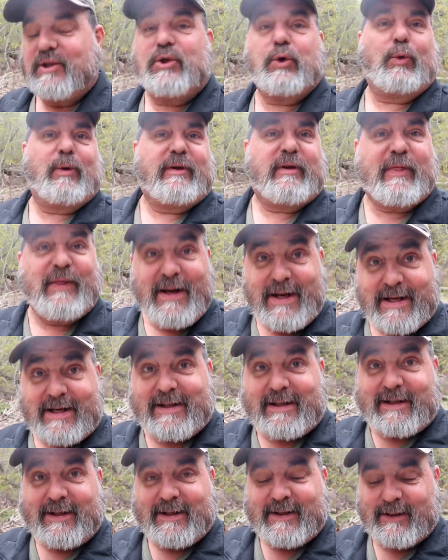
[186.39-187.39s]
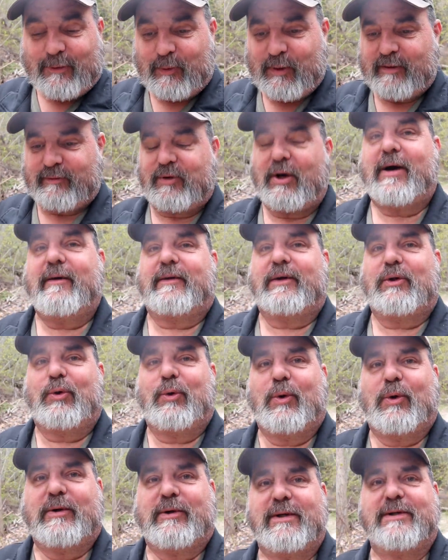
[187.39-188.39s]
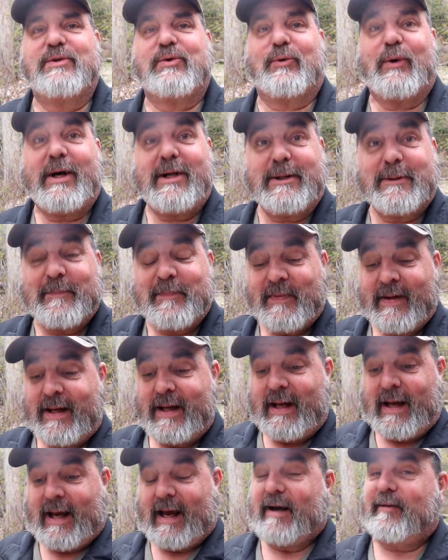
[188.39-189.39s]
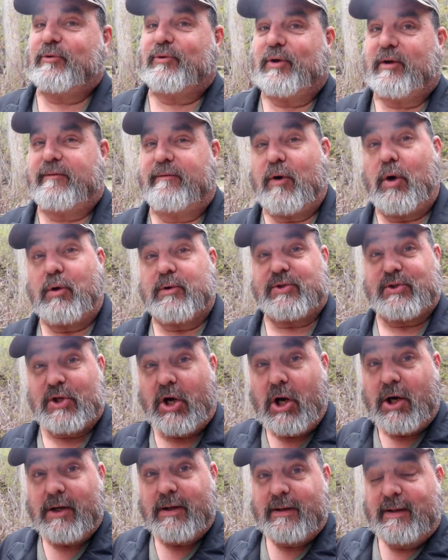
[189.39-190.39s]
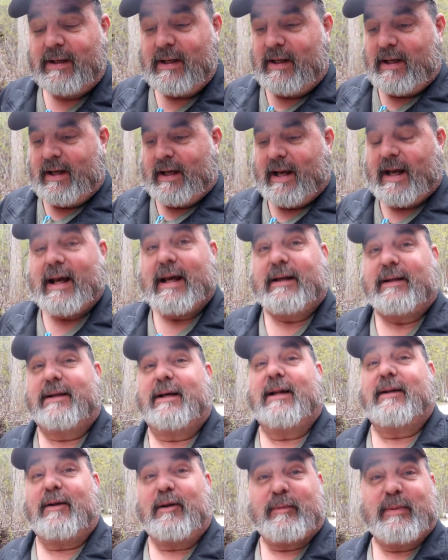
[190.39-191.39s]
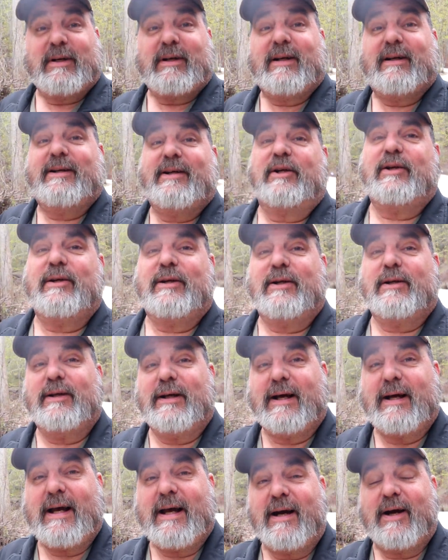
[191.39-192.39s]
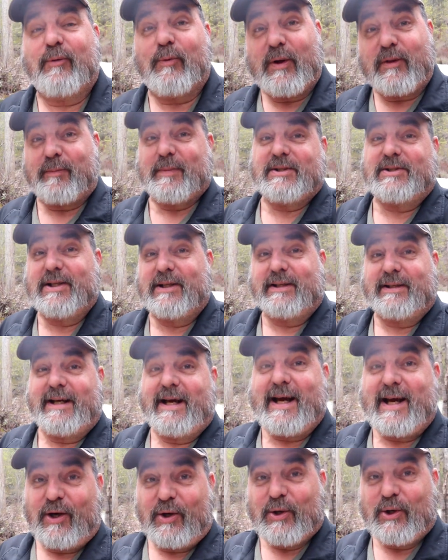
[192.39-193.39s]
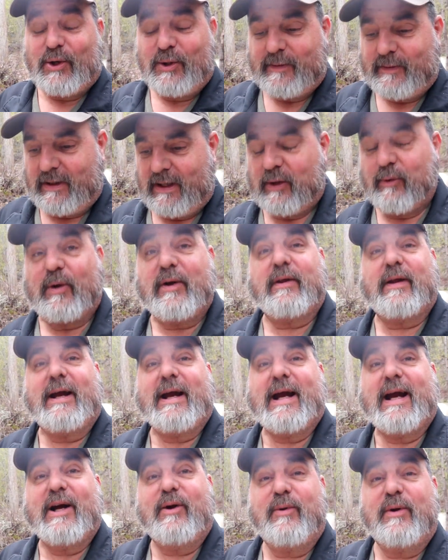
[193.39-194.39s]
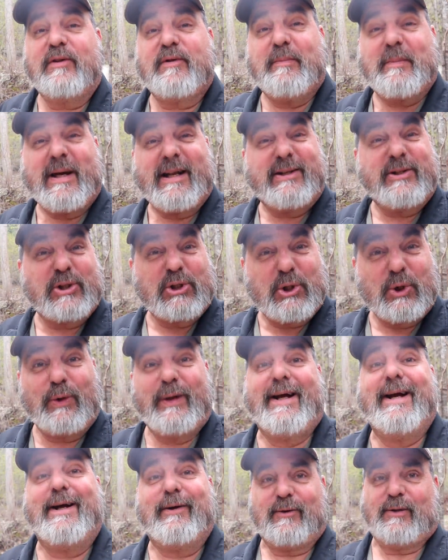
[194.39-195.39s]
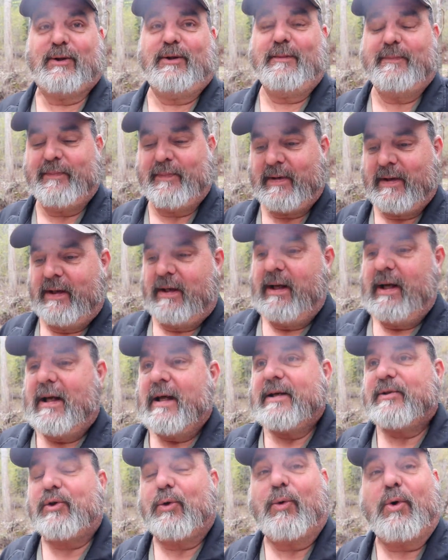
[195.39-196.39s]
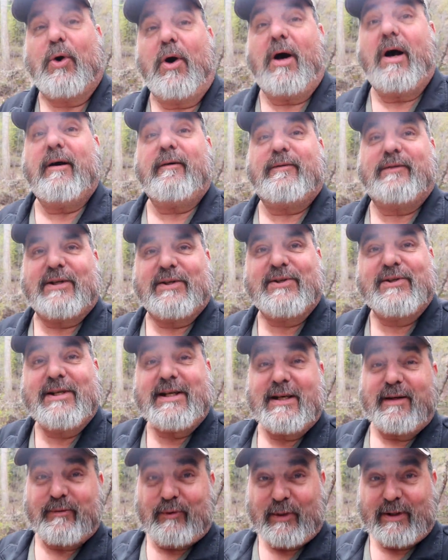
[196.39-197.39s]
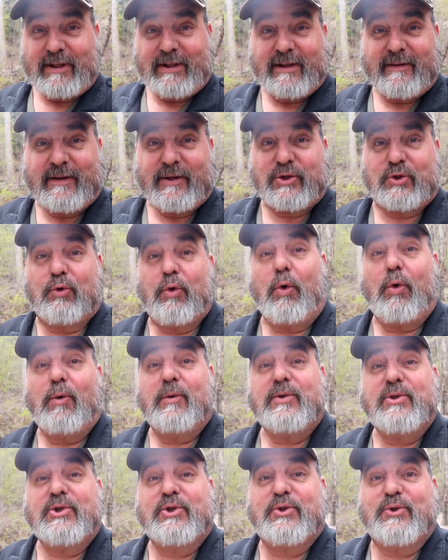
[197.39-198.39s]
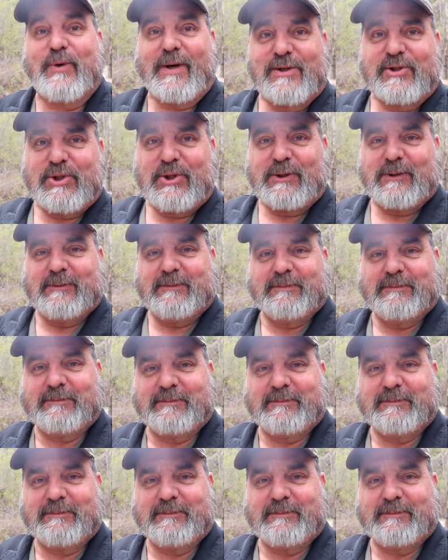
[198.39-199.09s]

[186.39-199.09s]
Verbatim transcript: So we think we've got the coordinates right after a false start and a little bit of arithmetic error, arith arithmetical error. So we're off to see if we can get the troll's treasure.